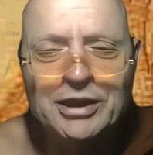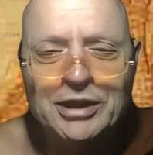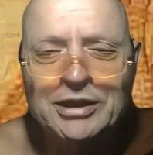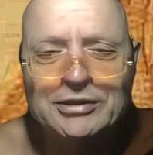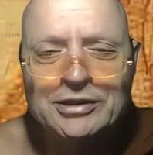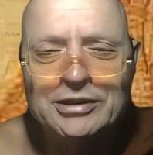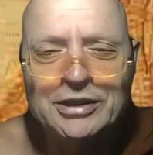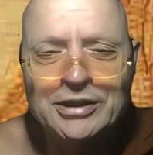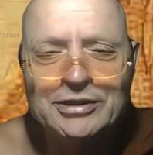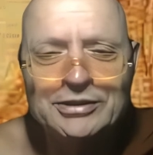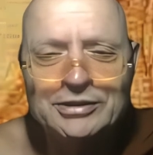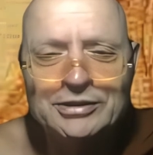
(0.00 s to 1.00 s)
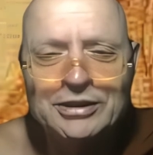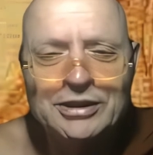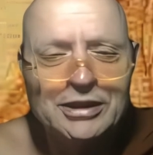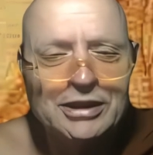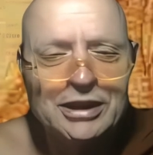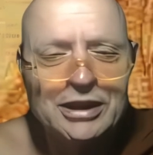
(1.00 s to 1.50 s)
heart that I can
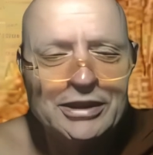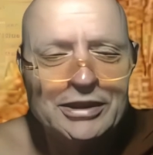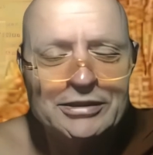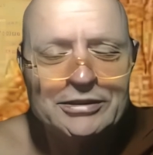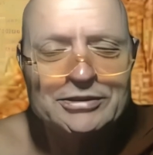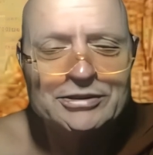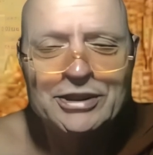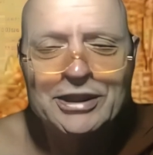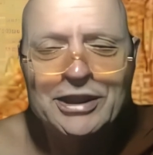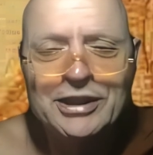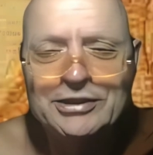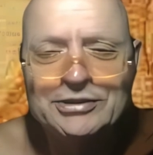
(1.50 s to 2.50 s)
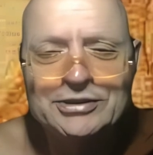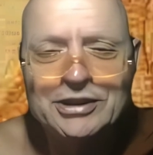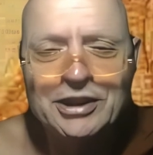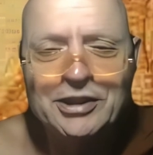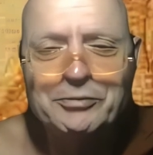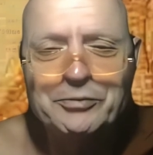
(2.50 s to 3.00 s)
I can say is
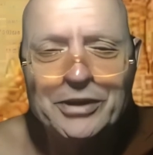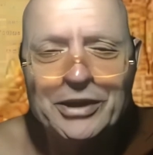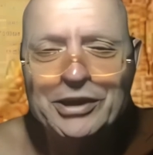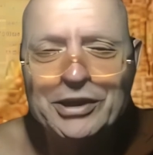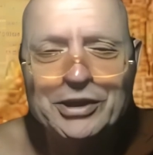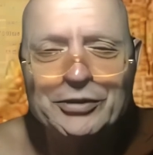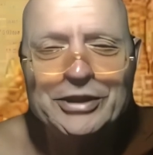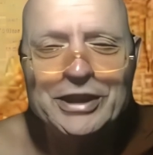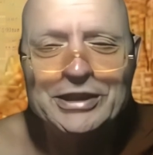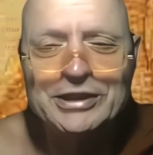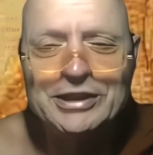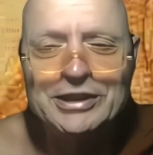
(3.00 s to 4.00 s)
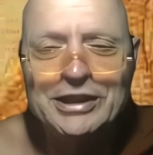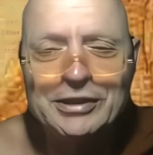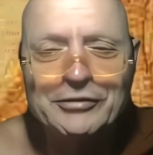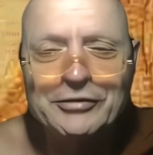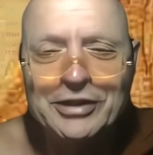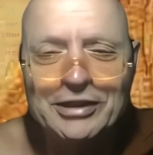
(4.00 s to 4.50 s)
I, I created that out
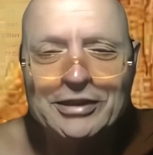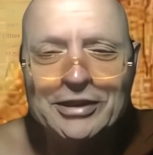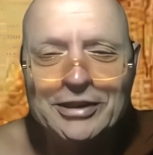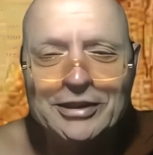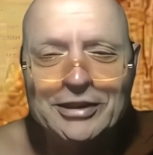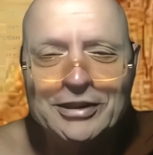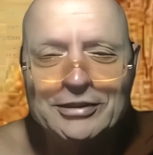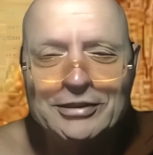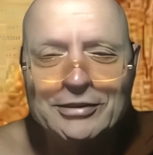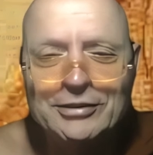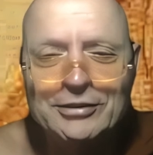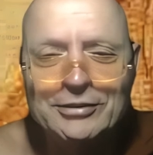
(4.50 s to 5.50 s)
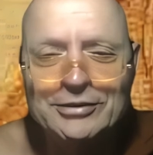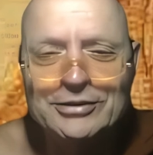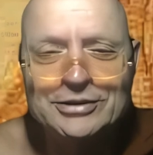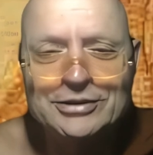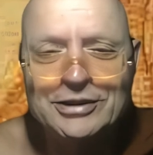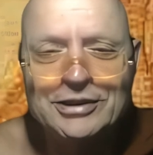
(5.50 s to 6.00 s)
of nothing. You know,
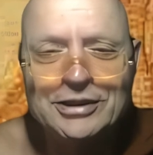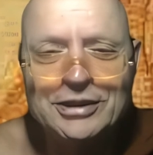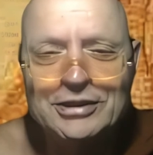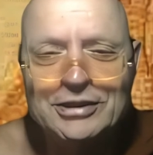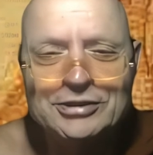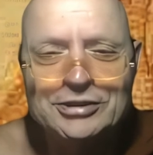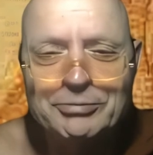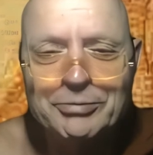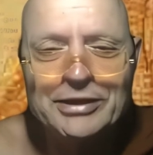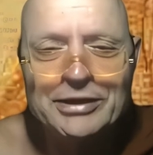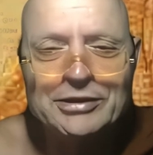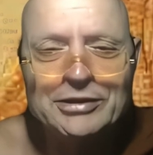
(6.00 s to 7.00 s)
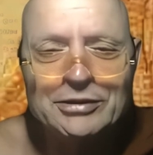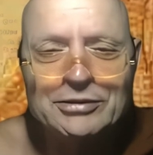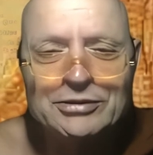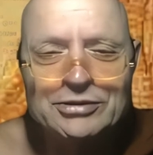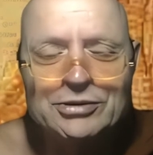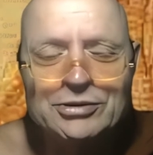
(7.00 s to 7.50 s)
it's uh, dependent
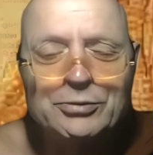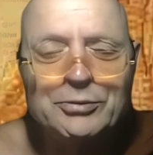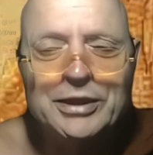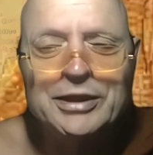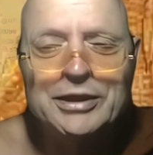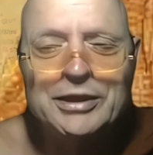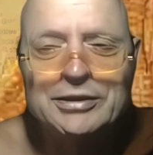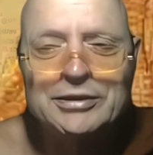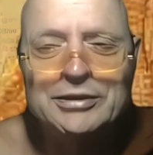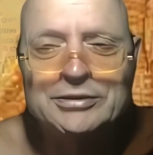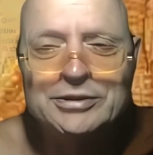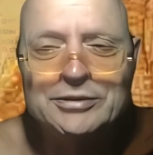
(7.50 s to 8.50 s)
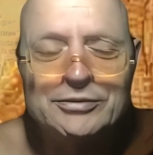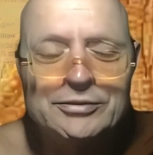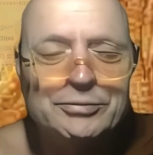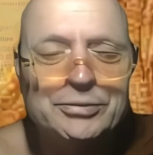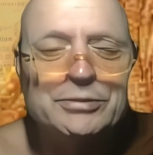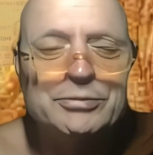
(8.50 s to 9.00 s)
on so many
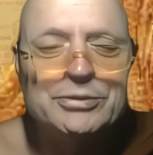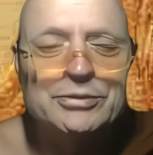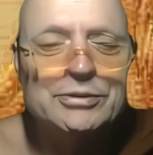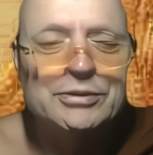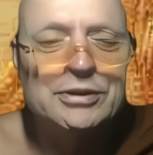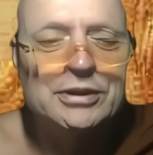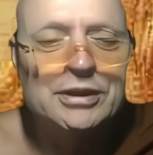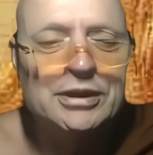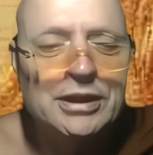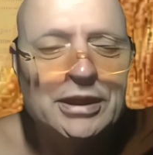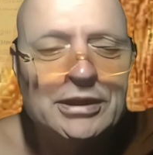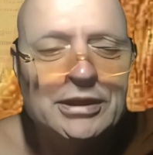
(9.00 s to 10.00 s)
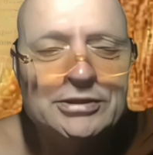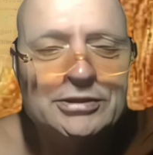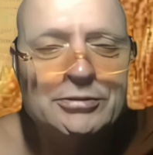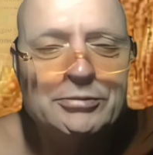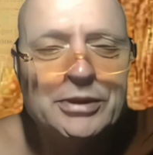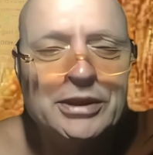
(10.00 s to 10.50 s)
different people and
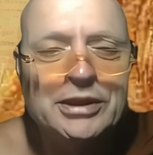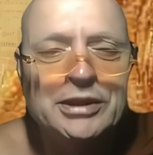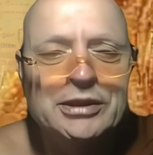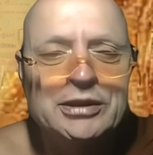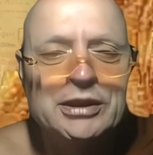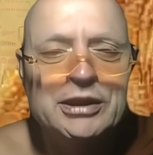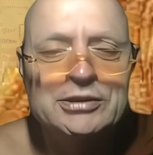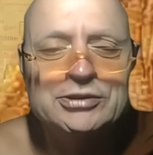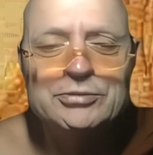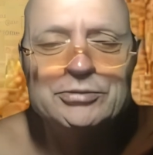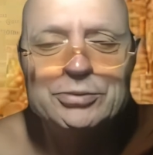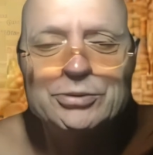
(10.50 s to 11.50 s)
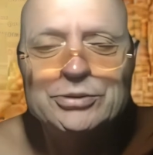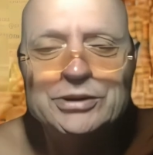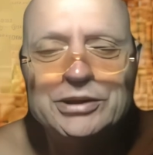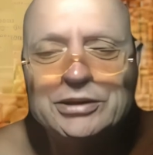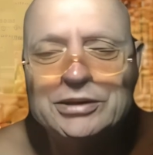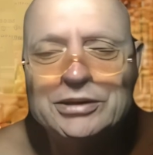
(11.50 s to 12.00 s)
so many uh,
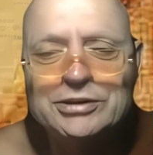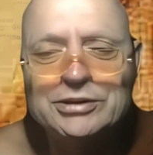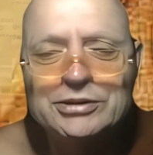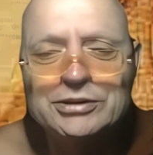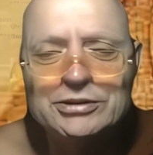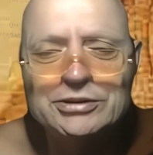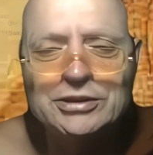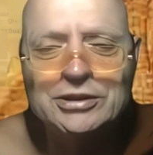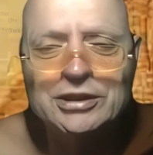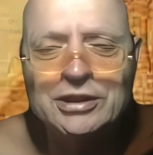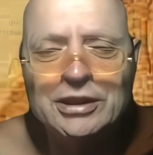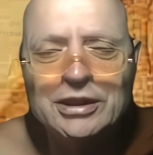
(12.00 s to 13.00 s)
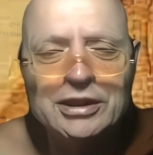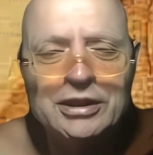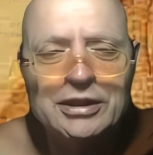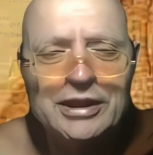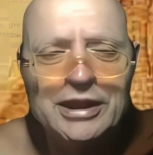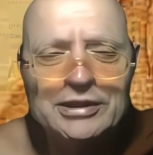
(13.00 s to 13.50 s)
supporting conditions. And
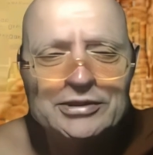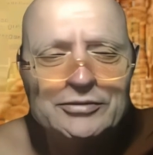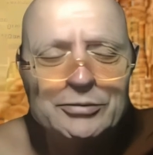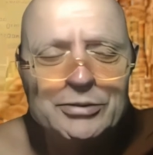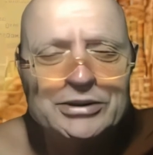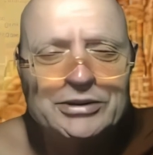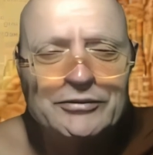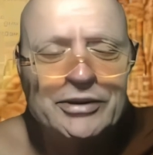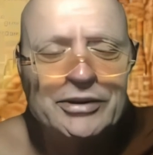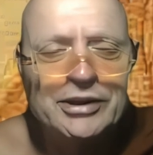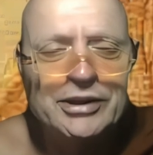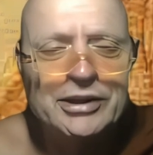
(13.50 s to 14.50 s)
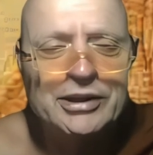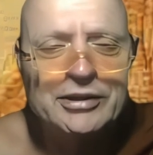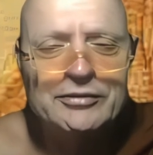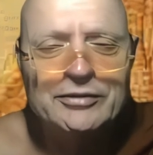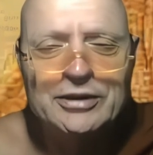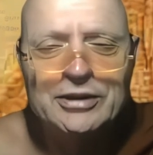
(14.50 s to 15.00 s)
that's for me is a very kind of